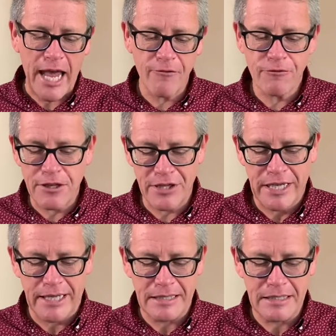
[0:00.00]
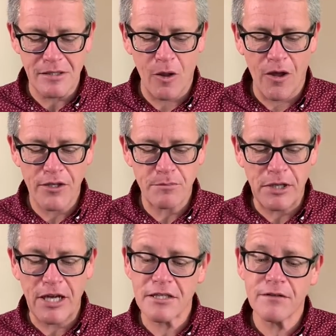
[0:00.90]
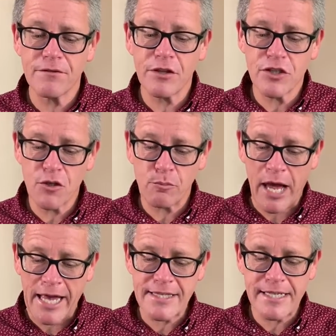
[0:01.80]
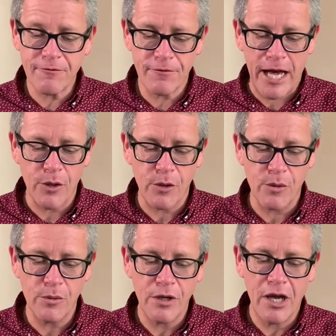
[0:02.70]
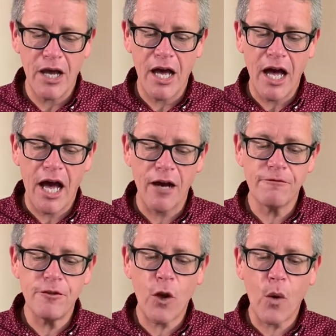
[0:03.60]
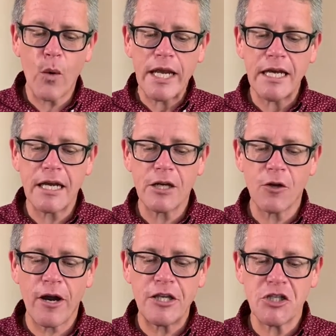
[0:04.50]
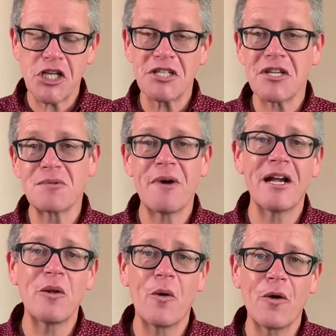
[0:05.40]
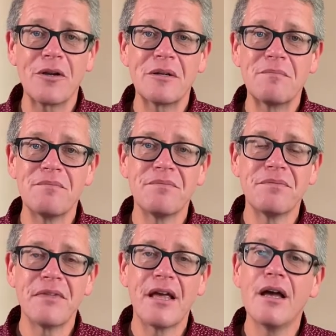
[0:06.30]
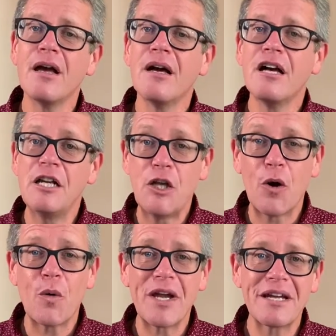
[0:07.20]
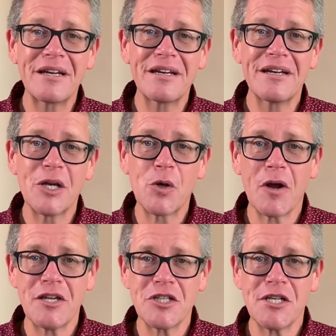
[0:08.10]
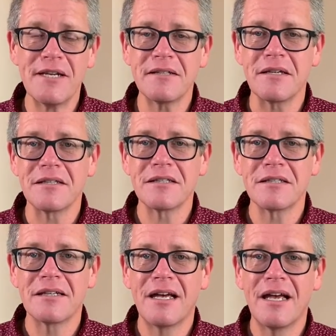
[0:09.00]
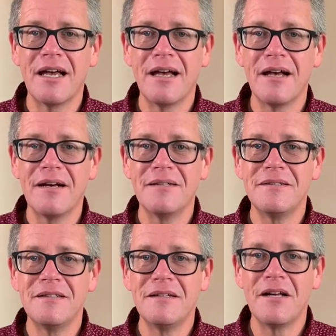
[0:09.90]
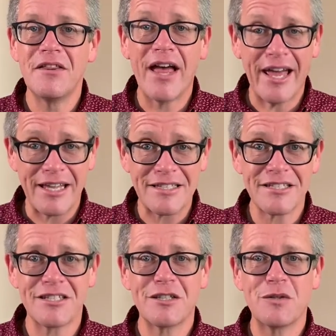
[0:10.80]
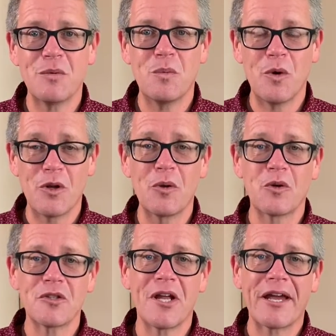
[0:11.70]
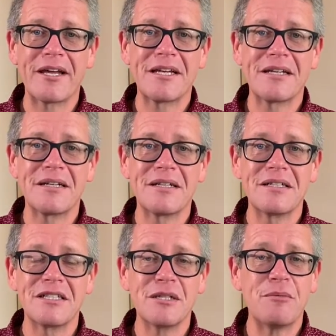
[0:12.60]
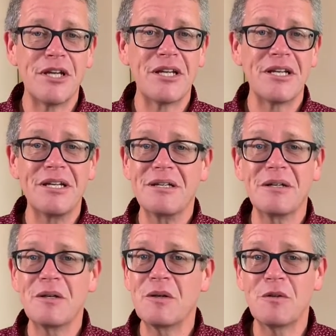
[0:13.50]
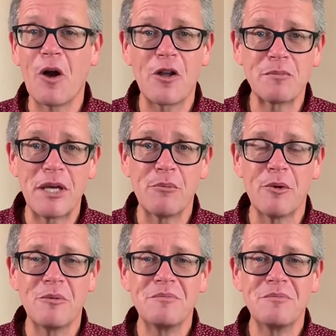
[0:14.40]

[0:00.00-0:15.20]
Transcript: everything as loss because of the surpassing value of knowing Christ Jesus, my Lord. Knowing Christ Jesus. That's what it looks like to be God's people.